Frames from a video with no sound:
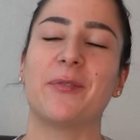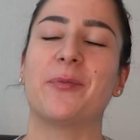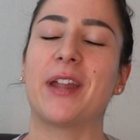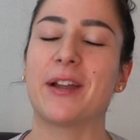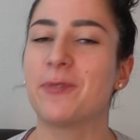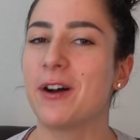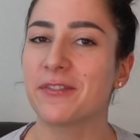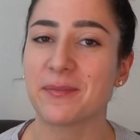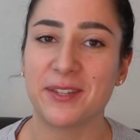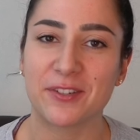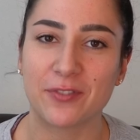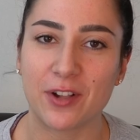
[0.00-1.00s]
What I want
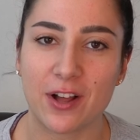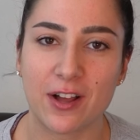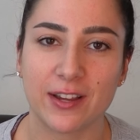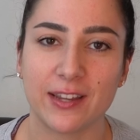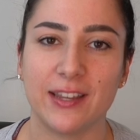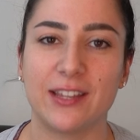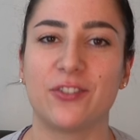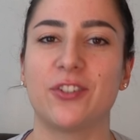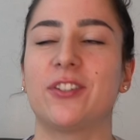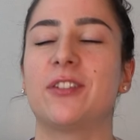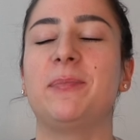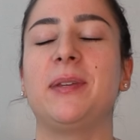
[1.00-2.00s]
from this vlog is
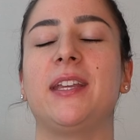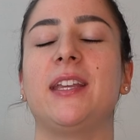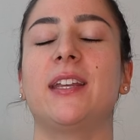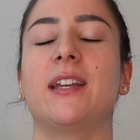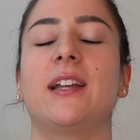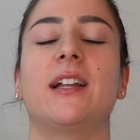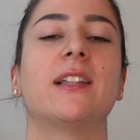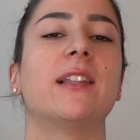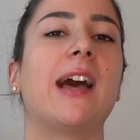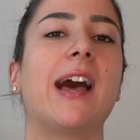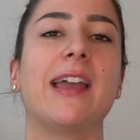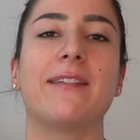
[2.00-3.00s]
just to be a
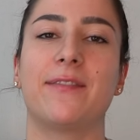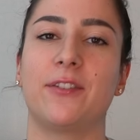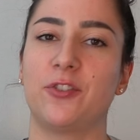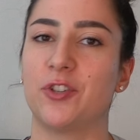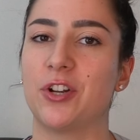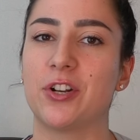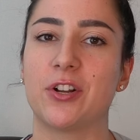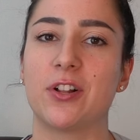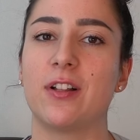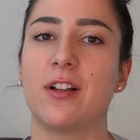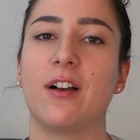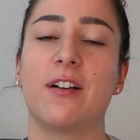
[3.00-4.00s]
live
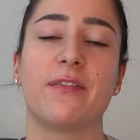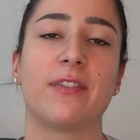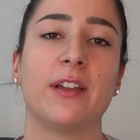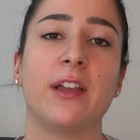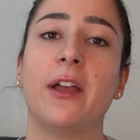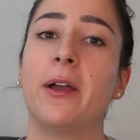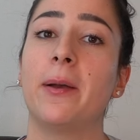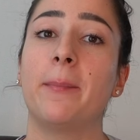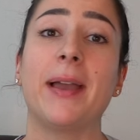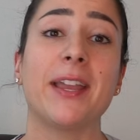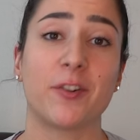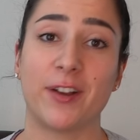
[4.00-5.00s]
journal of
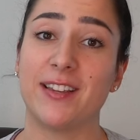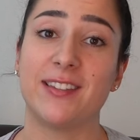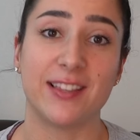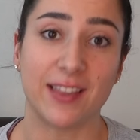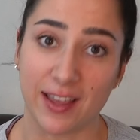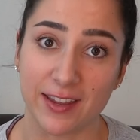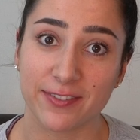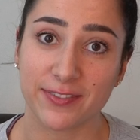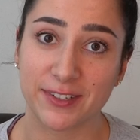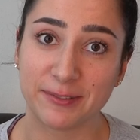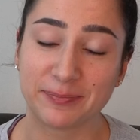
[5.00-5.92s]
my crazy life.